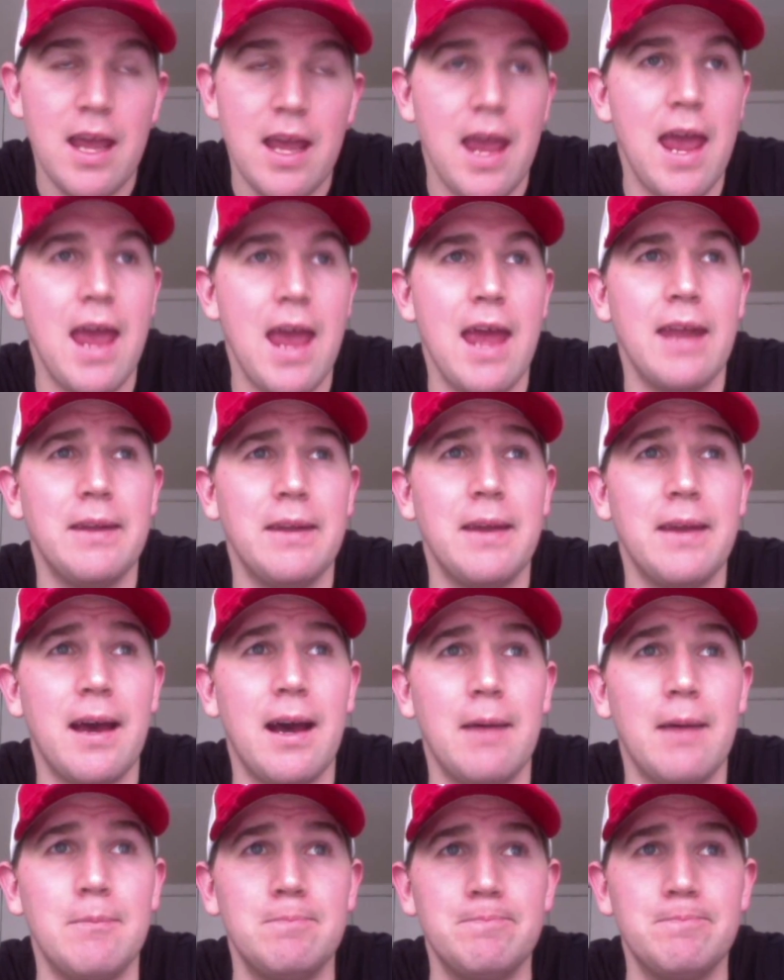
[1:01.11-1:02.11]
And
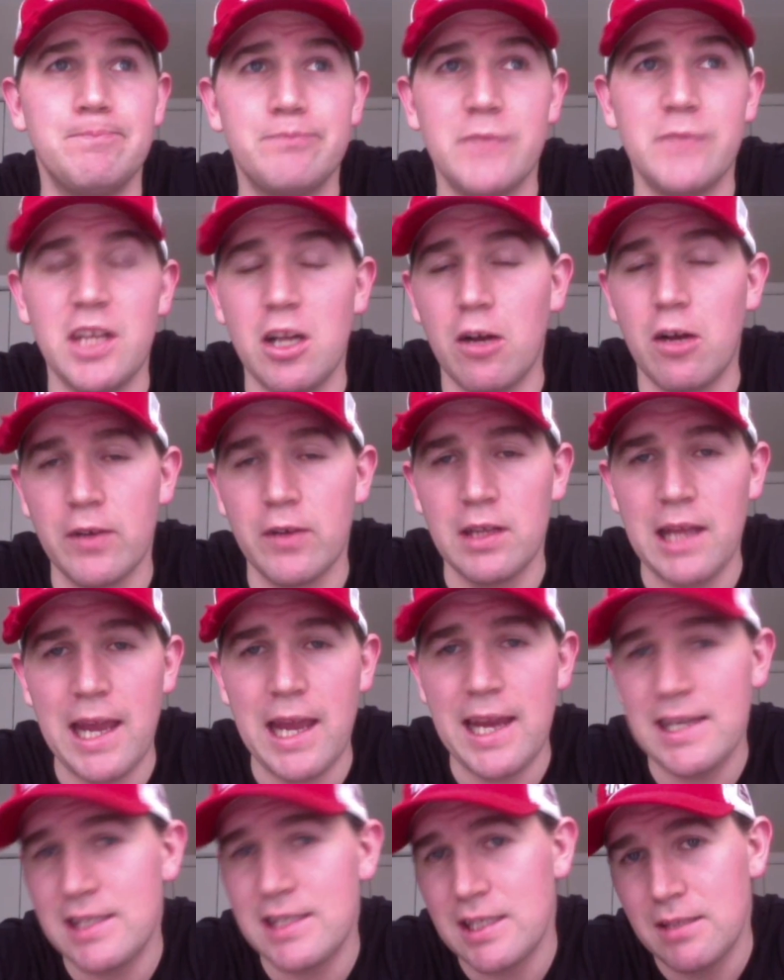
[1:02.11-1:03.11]
you know, if you're
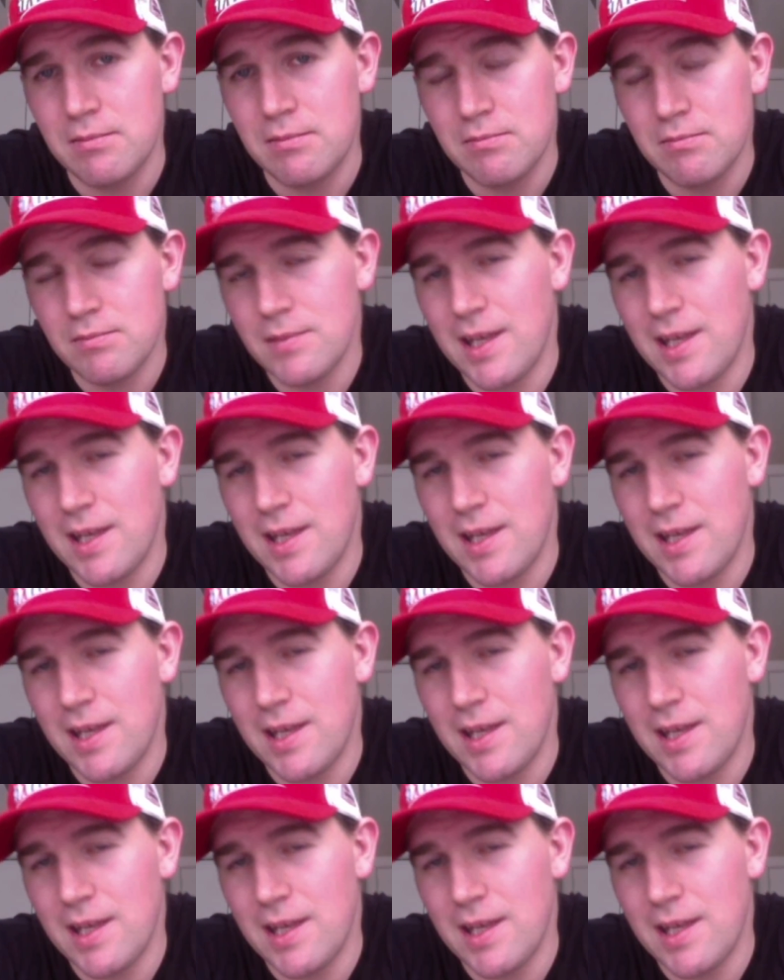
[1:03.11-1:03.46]
lazy,